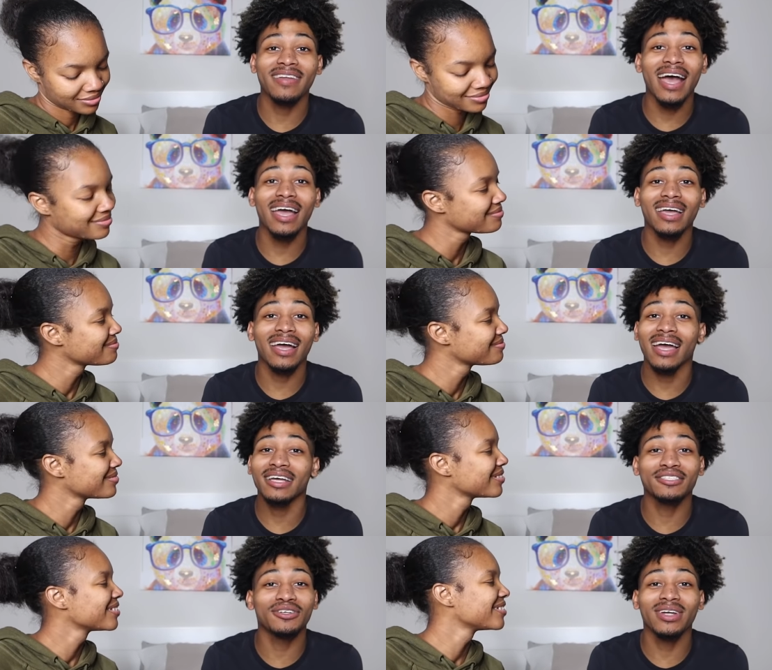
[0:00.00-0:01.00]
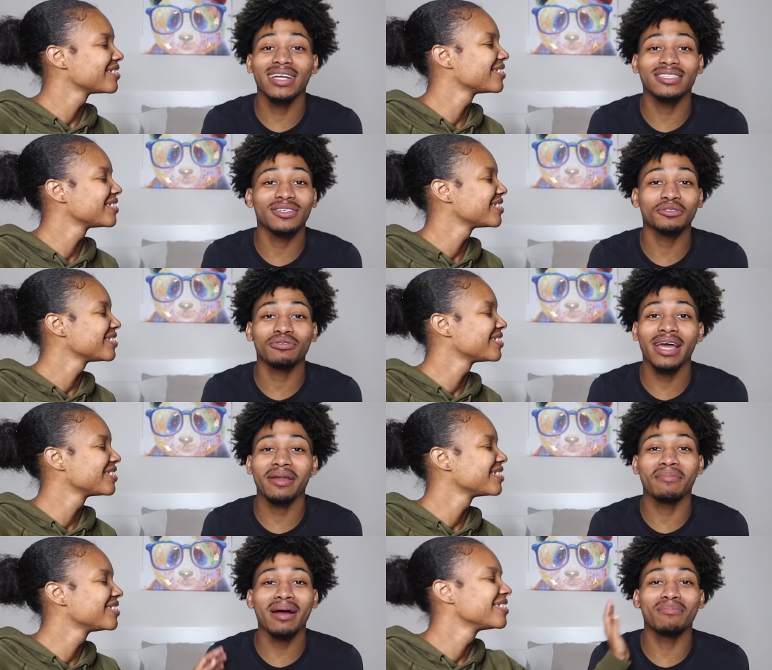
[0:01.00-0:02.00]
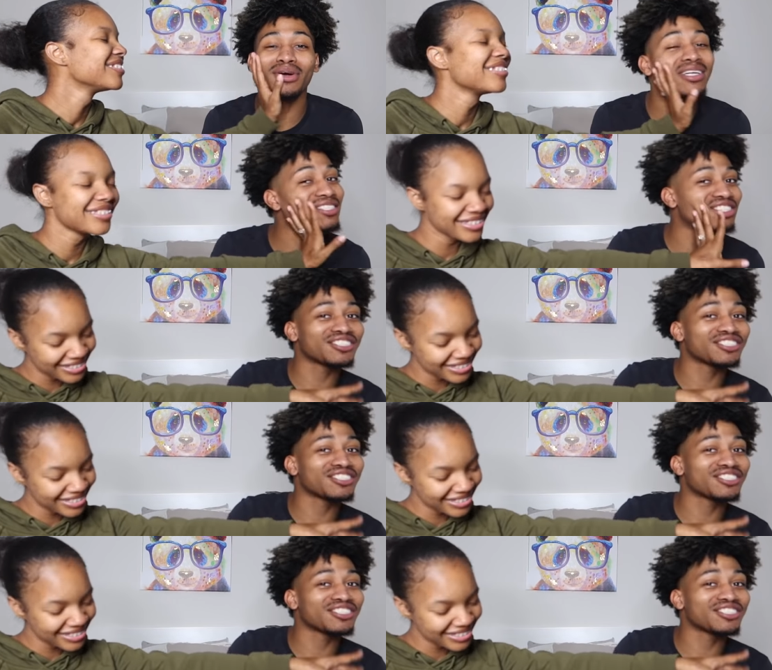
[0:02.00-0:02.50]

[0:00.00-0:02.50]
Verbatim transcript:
Speaker 1: not, I enjoyed it. So it's right in my books.